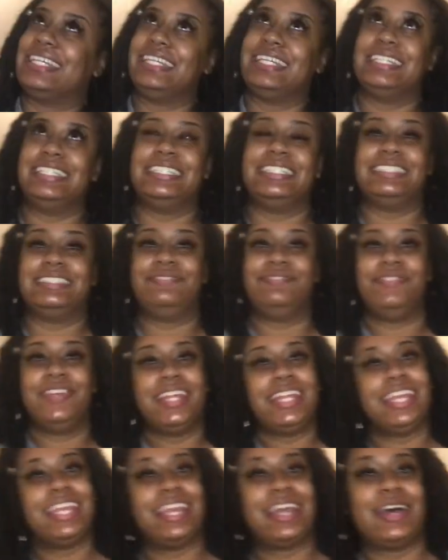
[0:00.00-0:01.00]
end of this
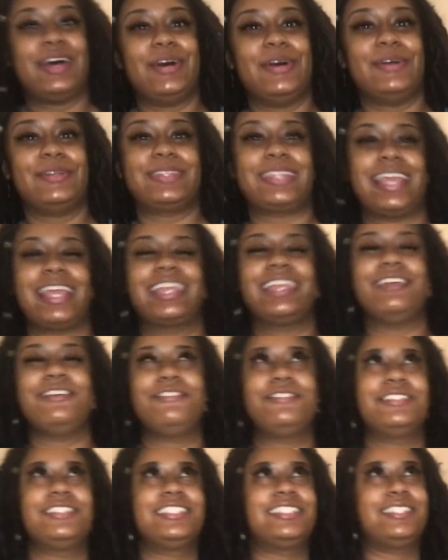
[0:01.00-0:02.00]
video. Thank you
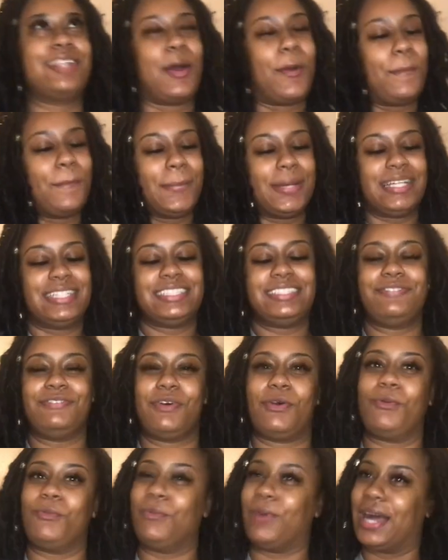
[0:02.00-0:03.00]
so much
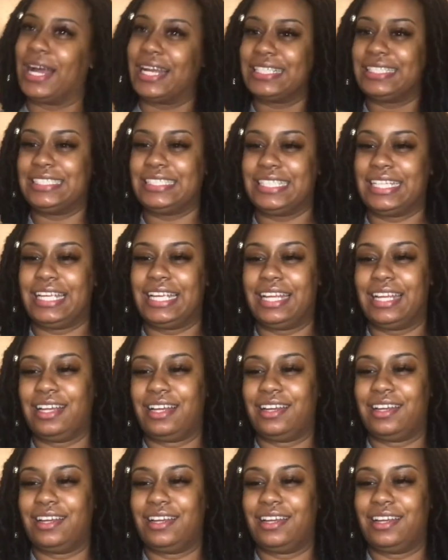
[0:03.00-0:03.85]
for watching.